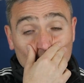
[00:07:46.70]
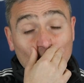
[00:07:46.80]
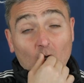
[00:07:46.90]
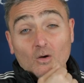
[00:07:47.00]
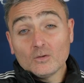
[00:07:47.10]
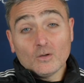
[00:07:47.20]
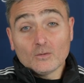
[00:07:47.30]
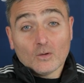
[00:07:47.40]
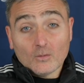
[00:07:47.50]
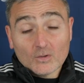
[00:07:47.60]
No,
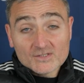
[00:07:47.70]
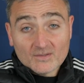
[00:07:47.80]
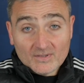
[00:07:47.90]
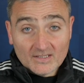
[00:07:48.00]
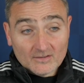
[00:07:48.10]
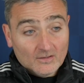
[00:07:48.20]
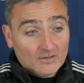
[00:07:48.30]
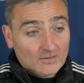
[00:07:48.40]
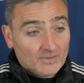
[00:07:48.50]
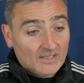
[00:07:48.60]
no, no. It wasn't a plan at
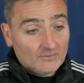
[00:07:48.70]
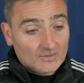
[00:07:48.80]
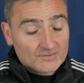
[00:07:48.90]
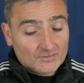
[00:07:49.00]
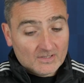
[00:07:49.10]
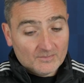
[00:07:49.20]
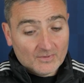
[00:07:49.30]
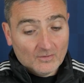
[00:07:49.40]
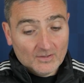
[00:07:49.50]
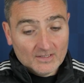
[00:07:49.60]
all. The plan was to keep
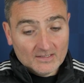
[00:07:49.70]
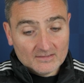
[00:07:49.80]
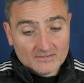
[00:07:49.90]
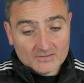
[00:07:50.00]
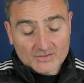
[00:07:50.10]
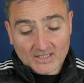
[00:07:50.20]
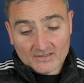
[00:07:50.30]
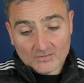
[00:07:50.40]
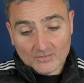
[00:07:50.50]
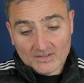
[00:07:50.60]
going and
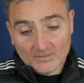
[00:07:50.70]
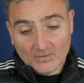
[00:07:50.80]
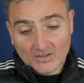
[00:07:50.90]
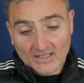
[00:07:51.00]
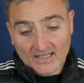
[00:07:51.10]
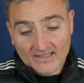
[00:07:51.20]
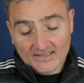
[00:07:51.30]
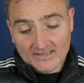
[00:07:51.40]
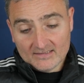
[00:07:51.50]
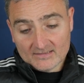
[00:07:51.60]
try to win the ball high
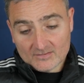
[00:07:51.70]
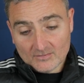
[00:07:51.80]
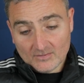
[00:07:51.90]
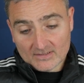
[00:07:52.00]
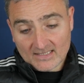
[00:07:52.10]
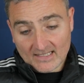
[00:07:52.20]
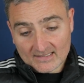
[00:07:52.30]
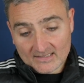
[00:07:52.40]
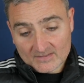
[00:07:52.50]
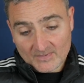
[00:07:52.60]
and to
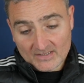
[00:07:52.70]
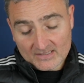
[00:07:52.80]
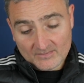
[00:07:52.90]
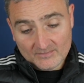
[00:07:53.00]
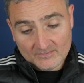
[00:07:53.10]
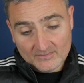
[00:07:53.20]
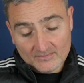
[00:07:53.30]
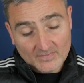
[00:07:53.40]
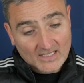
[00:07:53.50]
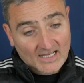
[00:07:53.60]
attack the space
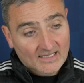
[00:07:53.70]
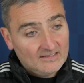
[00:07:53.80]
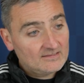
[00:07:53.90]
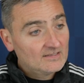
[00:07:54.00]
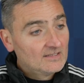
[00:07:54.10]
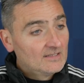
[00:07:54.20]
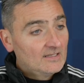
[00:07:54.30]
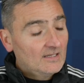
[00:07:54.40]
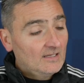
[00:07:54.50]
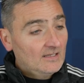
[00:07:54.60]
in behind.
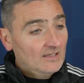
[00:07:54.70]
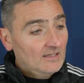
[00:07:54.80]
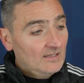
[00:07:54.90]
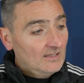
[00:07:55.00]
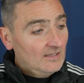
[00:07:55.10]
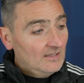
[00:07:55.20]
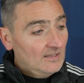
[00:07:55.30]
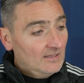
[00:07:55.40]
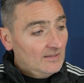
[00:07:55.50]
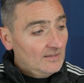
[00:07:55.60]

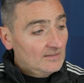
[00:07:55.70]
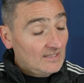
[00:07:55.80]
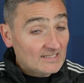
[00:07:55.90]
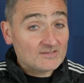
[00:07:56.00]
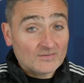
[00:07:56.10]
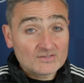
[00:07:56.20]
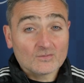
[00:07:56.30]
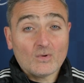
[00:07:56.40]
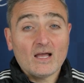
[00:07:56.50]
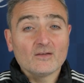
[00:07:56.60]
Uh, that's the
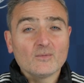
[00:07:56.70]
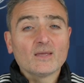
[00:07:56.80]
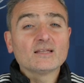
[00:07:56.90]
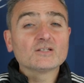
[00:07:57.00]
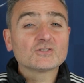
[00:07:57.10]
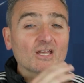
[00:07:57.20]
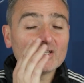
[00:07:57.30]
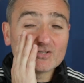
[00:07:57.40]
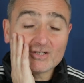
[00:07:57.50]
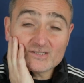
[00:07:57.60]
reason why we made the
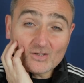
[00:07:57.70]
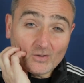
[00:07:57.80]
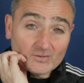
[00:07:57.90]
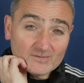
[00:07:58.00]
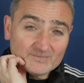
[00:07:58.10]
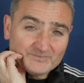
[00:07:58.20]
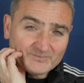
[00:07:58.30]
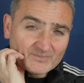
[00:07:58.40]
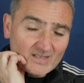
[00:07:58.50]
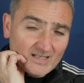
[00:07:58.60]
changes on
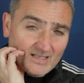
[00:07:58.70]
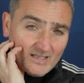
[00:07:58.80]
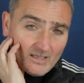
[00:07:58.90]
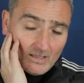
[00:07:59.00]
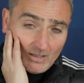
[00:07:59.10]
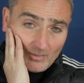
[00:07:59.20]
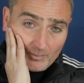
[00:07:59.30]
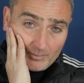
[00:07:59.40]
uh,